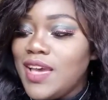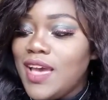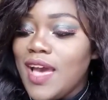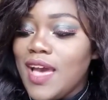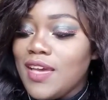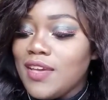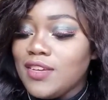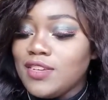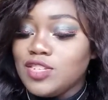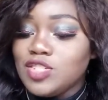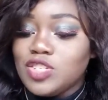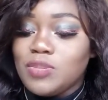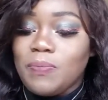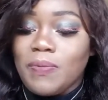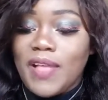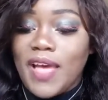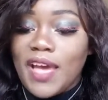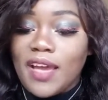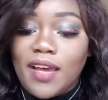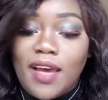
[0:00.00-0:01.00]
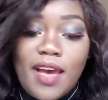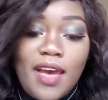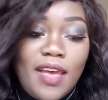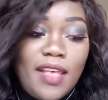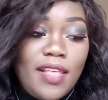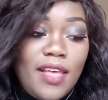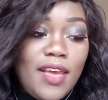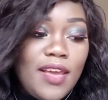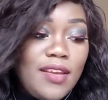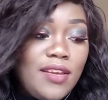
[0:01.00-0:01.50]
I used black
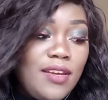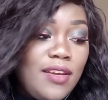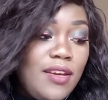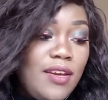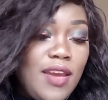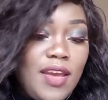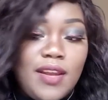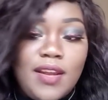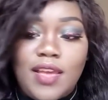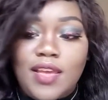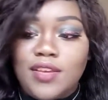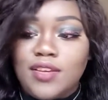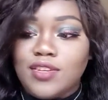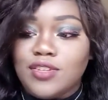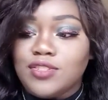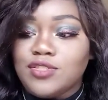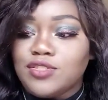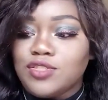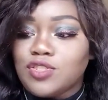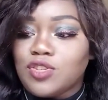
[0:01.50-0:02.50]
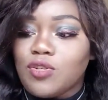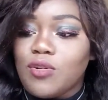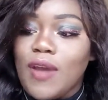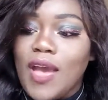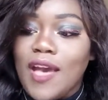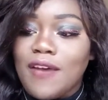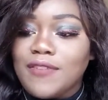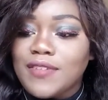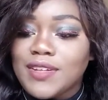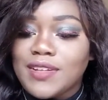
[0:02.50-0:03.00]
eyeliner and I used
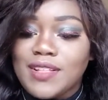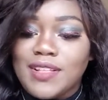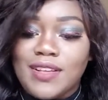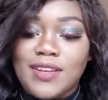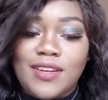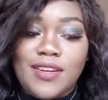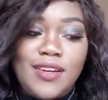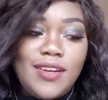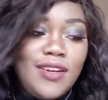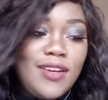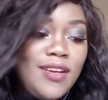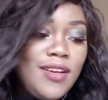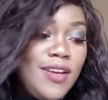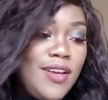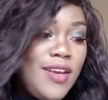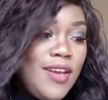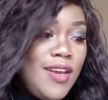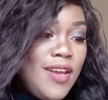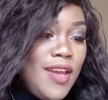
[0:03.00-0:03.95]
craft glitter.